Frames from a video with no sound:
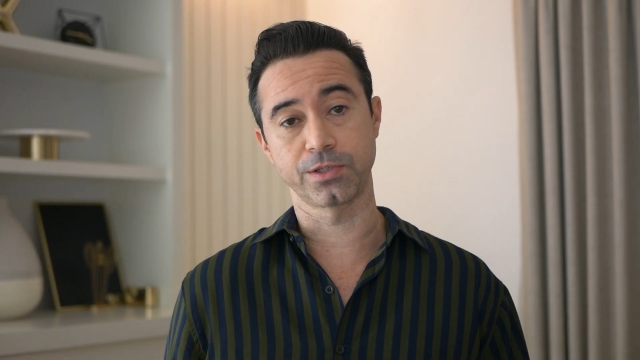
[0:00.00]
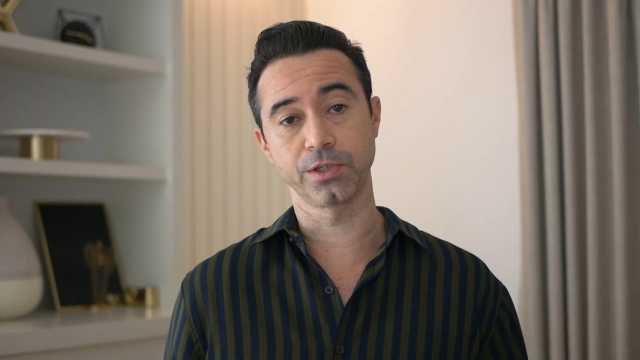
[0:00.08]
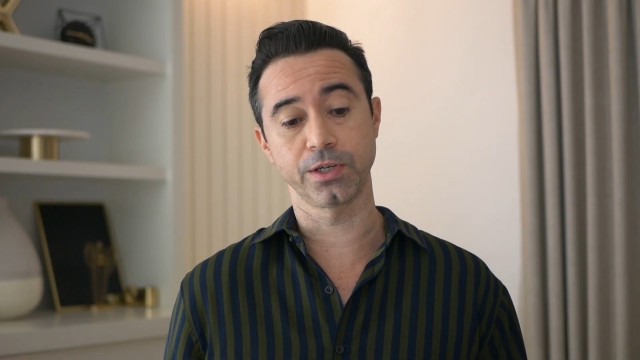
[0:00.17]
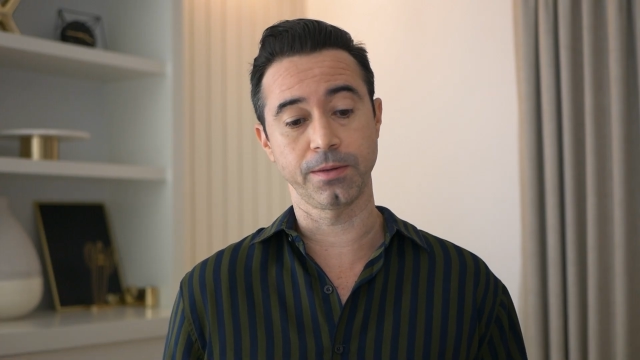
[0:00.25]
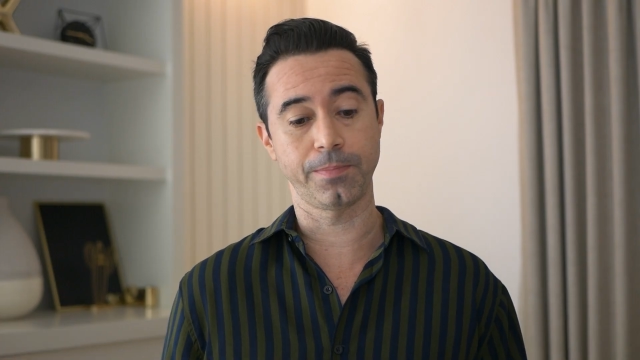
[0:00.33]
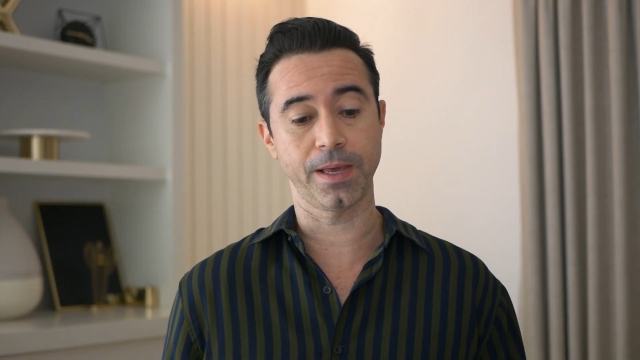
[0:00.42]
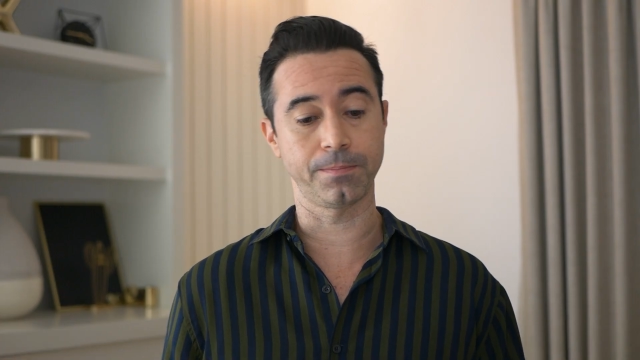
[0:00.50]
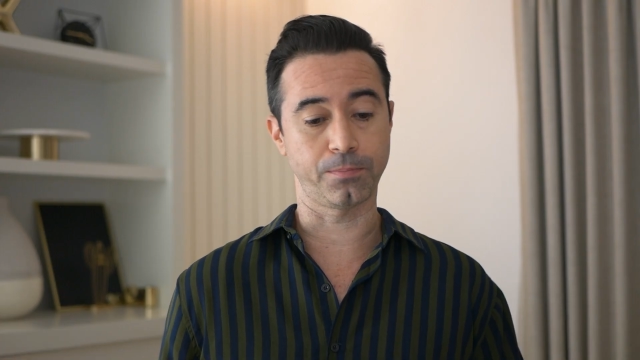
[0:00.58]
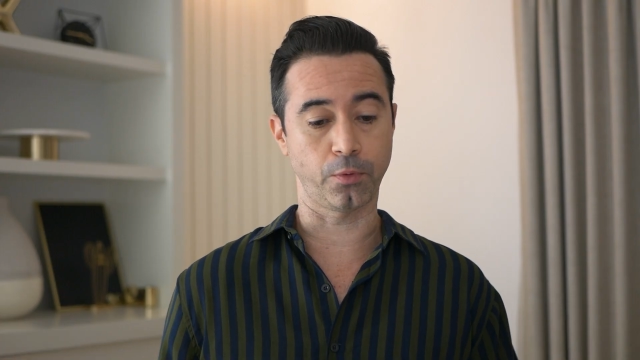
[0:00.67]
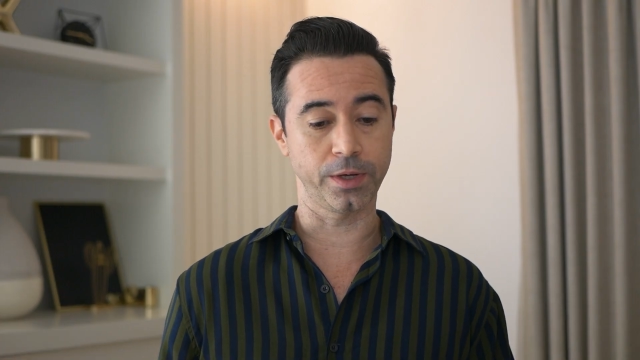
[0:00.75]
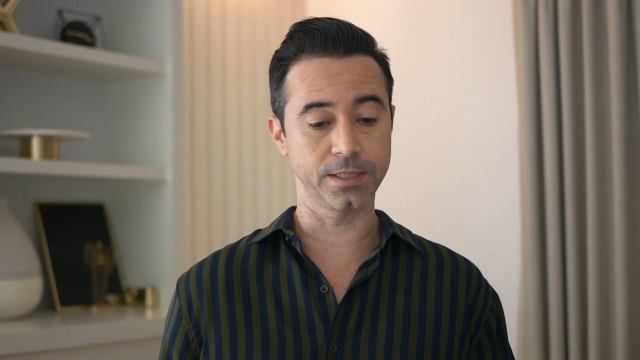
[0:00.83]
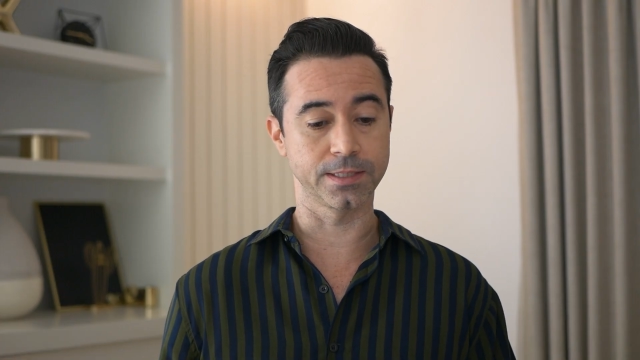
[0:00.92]
You're going to pay
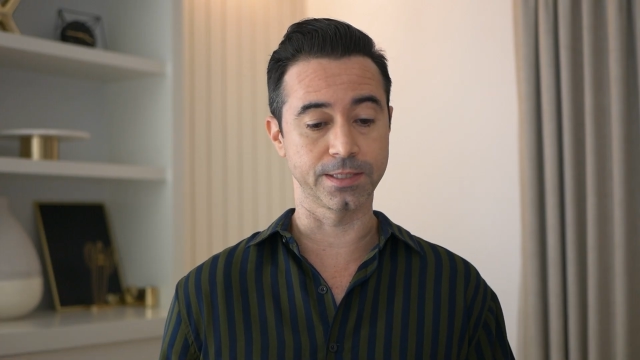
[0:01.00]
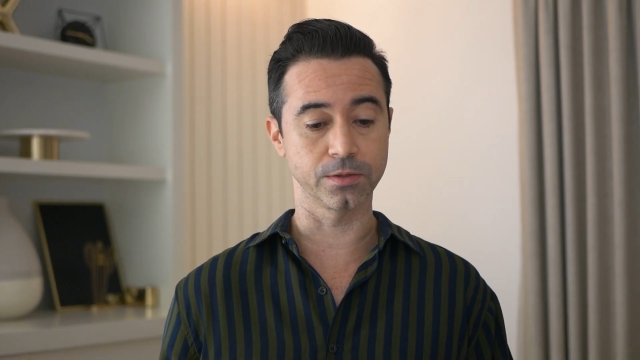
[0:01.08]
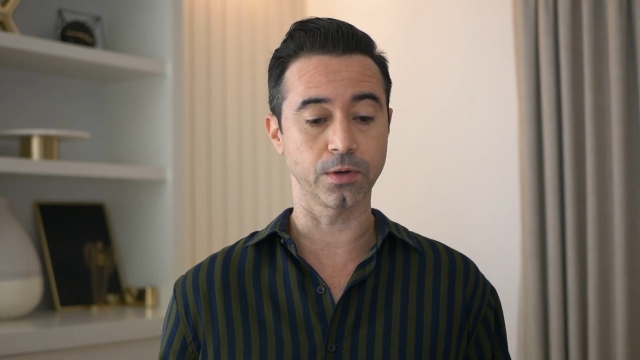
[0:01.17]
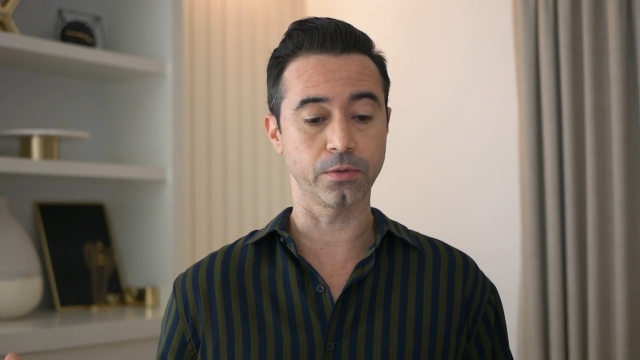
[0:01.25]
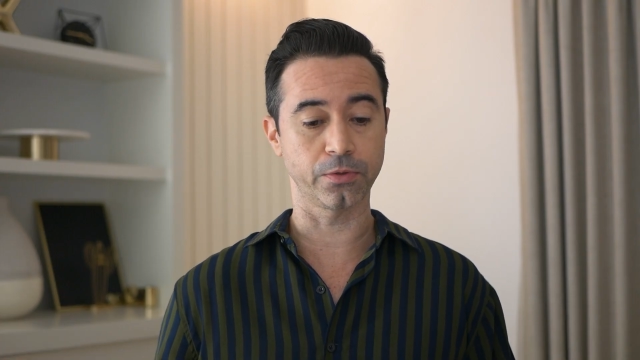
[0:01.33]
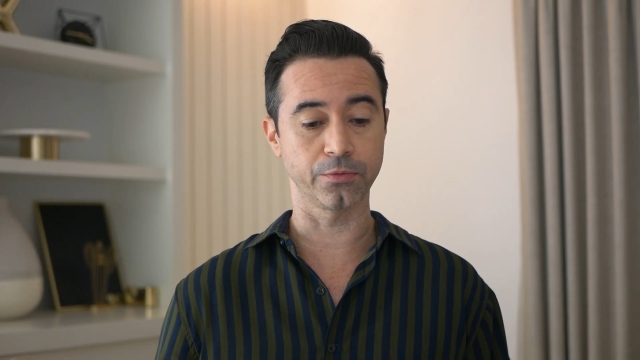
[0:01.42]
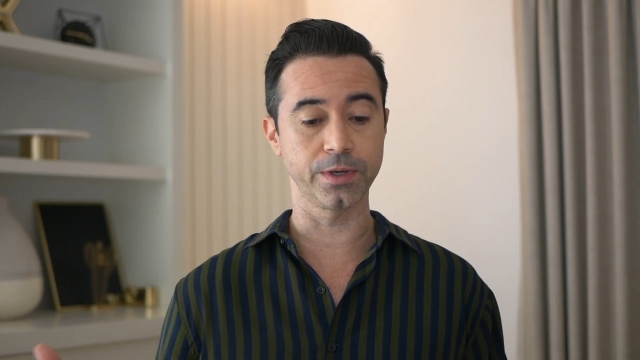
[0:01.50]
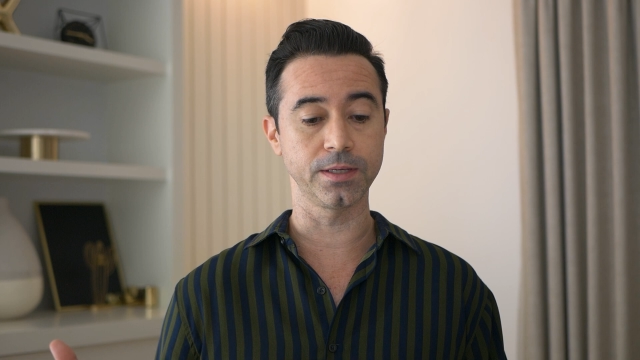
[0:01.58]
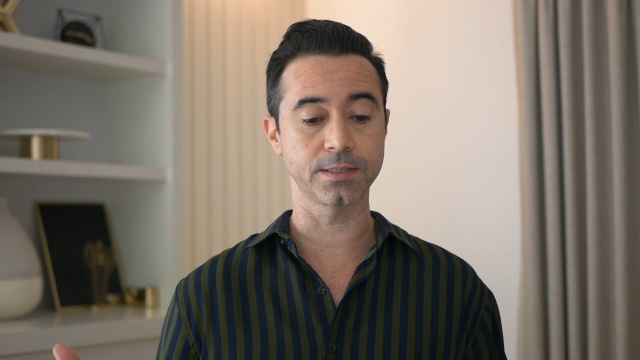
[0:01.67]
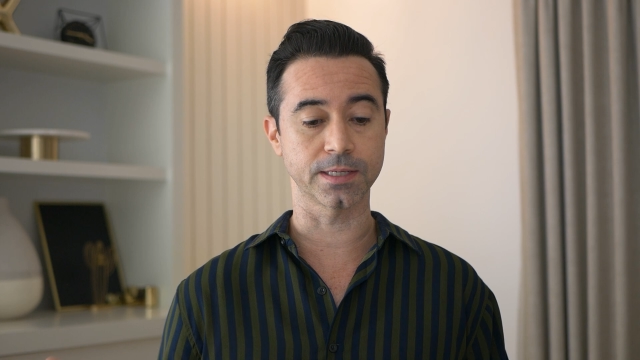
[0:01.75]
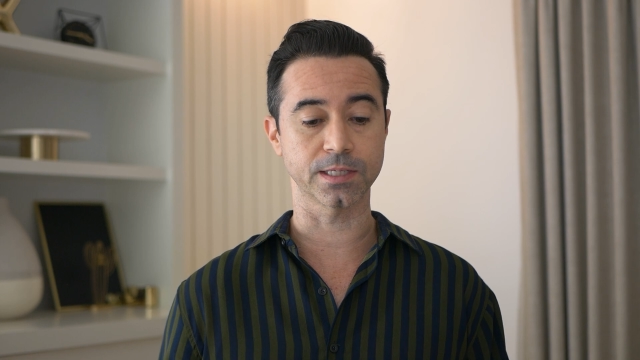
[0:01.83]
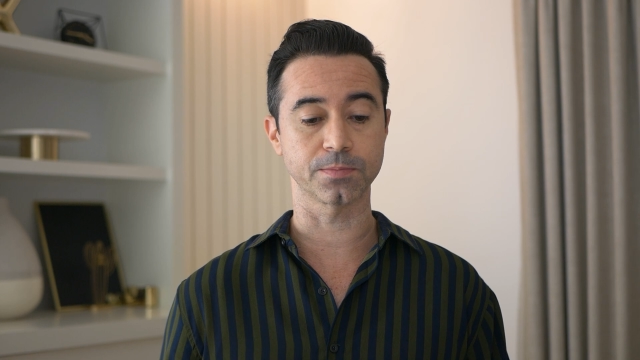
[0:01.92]

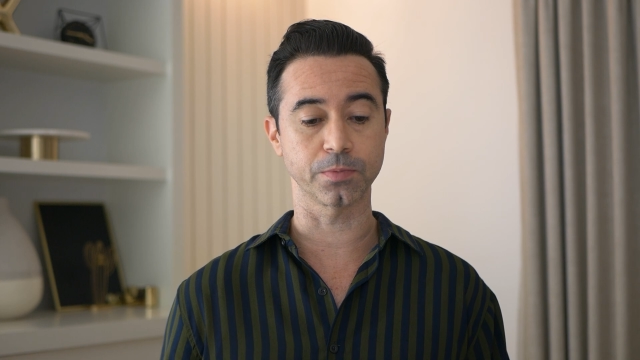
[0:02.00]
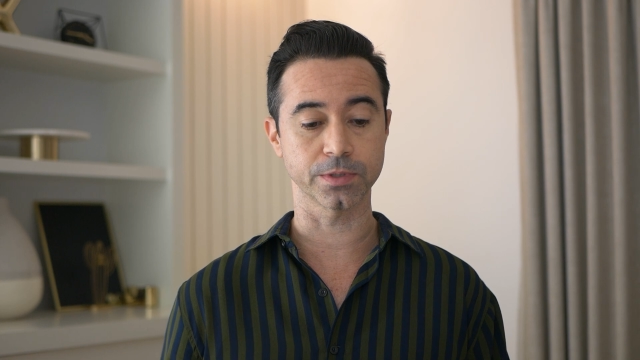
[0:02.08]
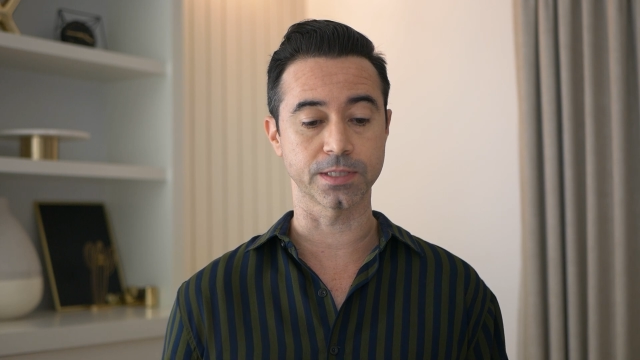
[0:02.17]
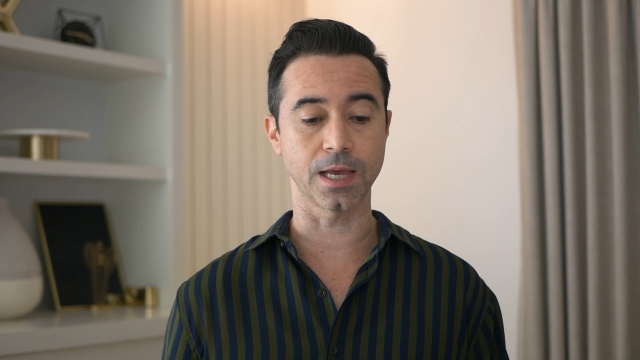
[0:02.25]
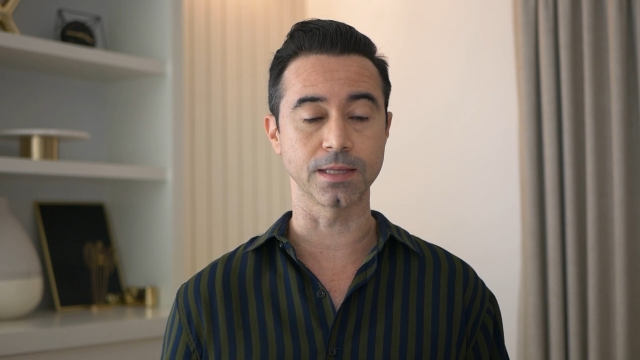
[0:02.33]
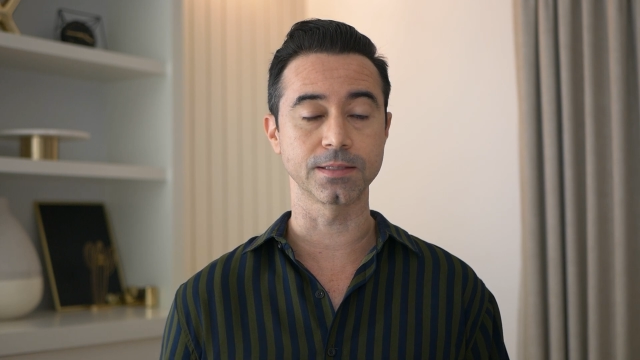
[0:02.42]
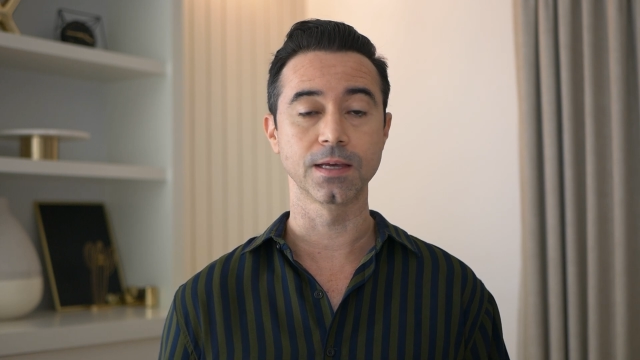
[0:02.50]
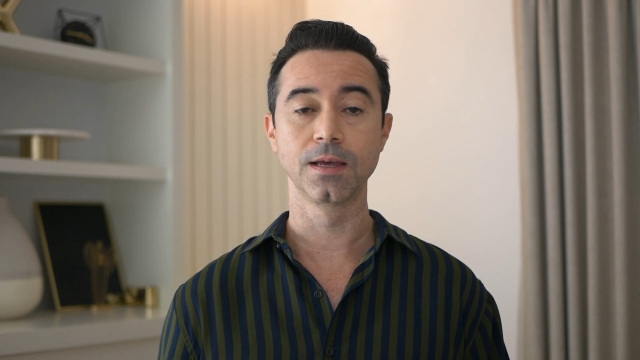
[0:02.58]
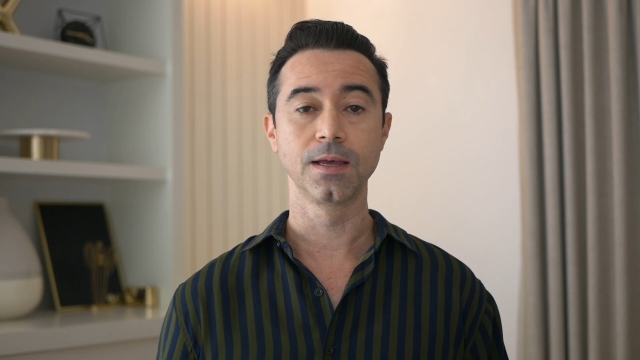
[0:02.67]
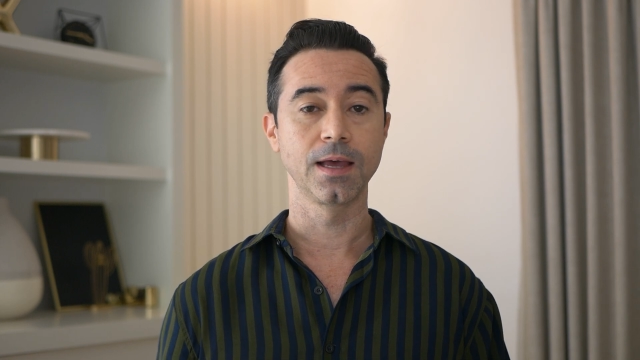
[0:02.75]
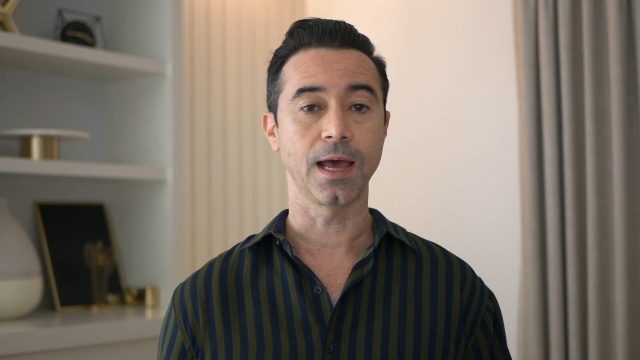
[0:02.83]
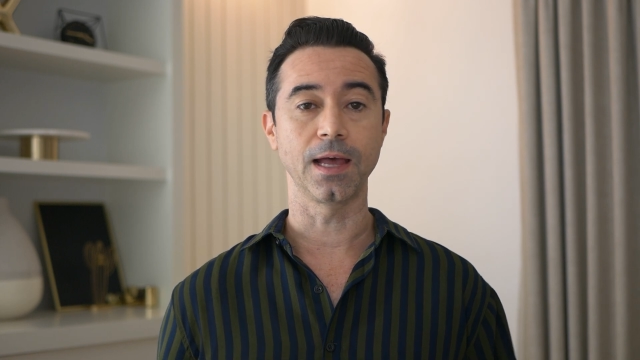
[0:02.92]
0.036%
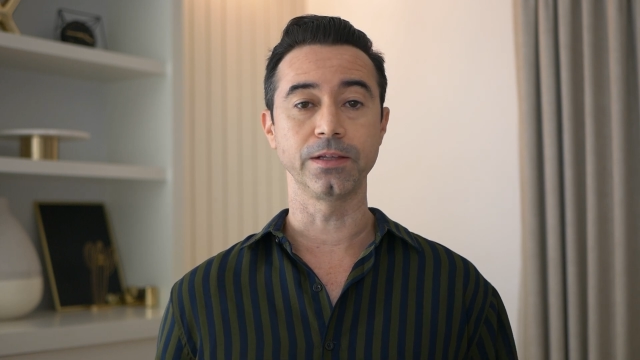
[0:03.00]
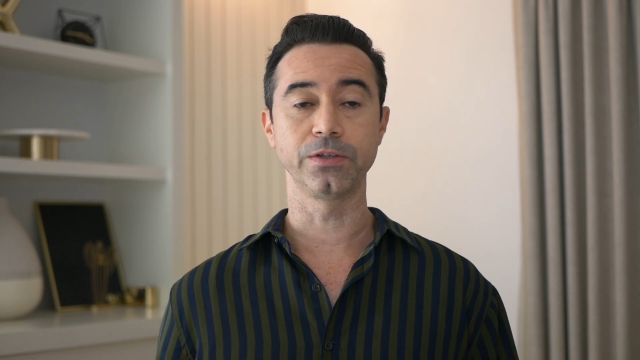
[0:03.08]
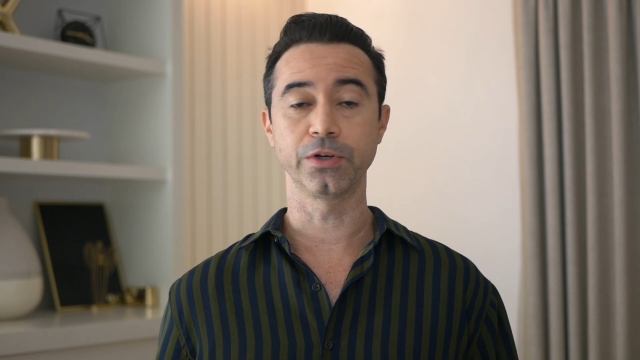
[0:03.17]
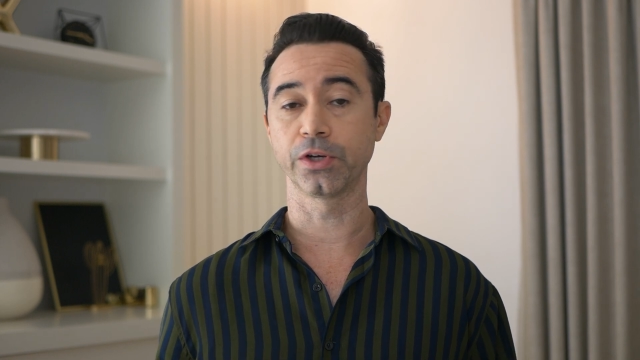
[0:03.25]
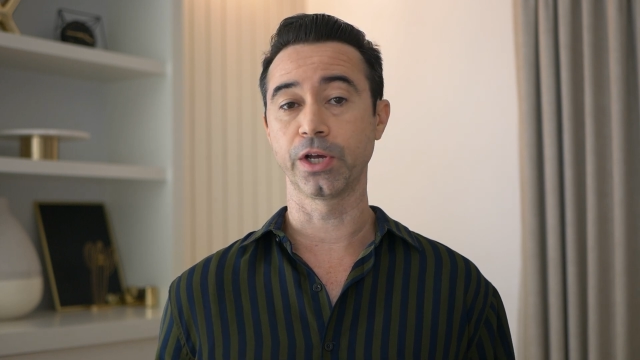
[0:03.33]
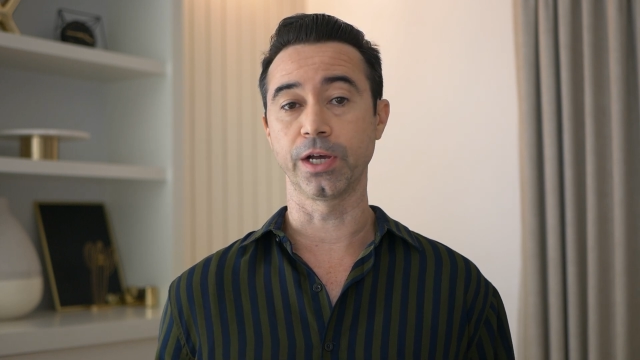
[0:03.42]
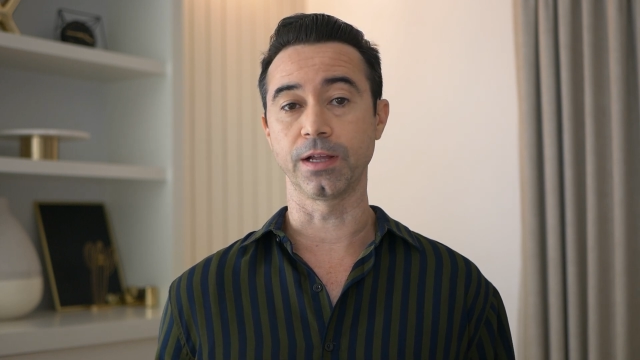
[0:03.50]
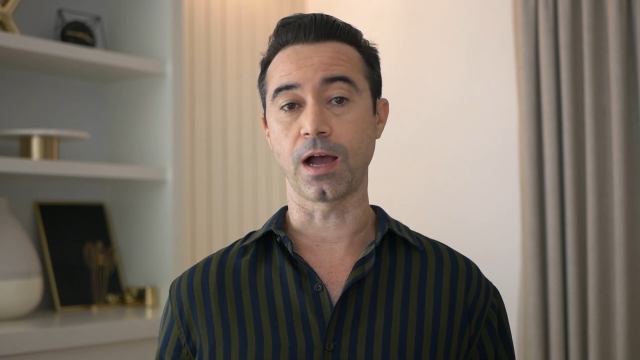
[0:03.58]
and you're good.